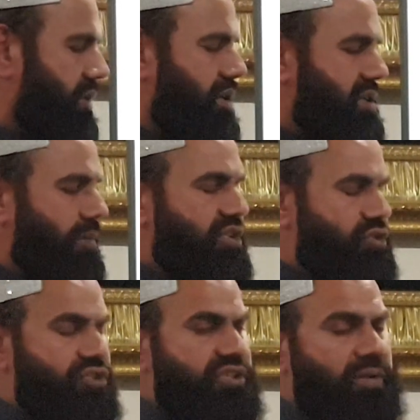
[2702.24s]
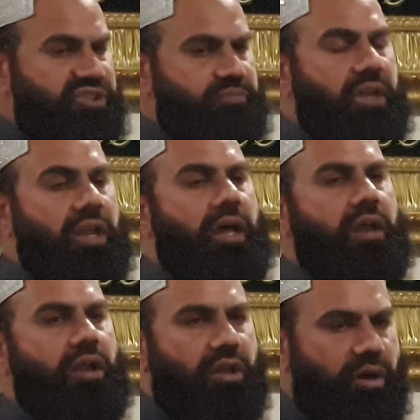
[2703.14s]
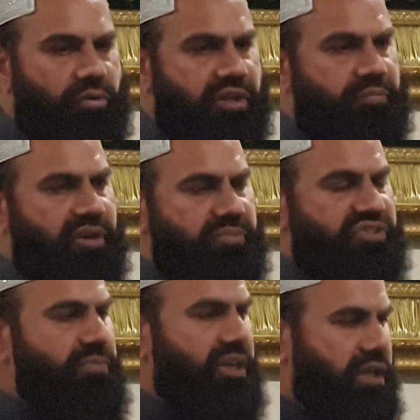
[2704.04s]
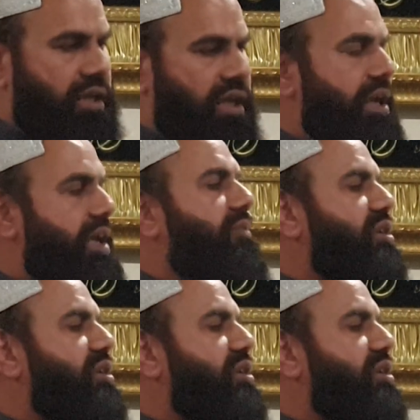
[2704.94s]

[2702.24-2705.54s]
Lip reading: Yeah, but should say Bismillah, Allahu Akbar, Bismillah. Even you